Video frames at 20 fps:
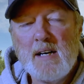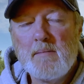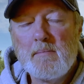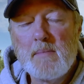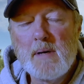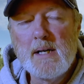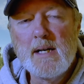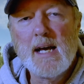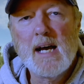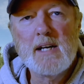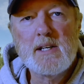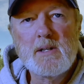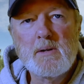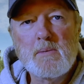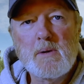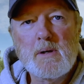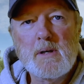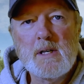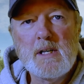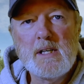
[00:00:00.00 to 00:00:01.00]
But not to
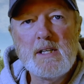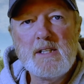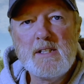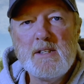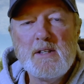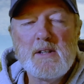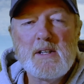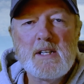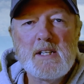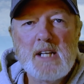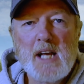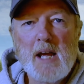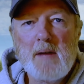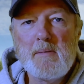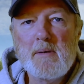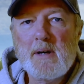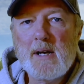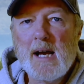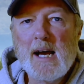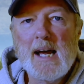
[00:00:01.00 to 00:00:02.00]
worry, you can tame
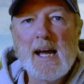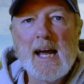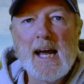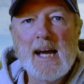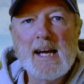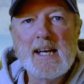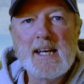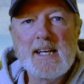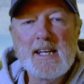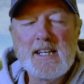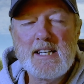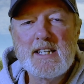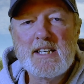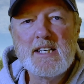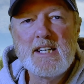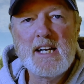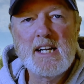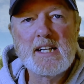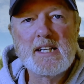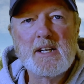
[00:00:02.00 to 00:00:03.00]
your kayak. You just
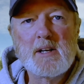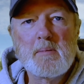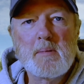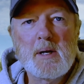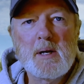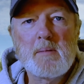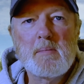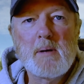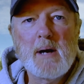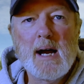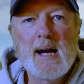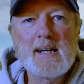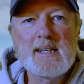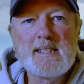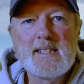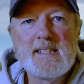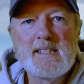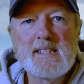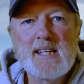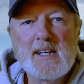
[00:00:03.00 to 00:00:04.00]
need a little bit of
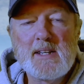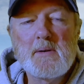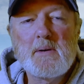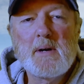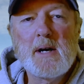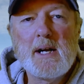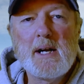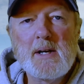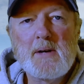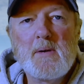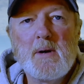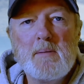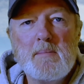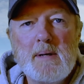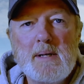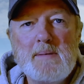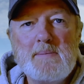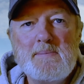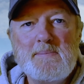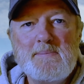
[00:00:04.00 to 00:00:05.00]
practice and the right equipment.